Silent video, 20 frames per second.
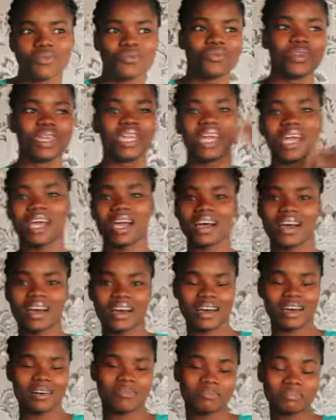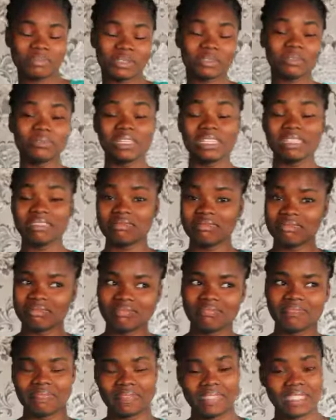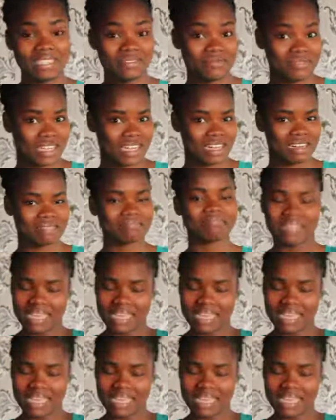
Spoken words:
Recap, not really, is it recap?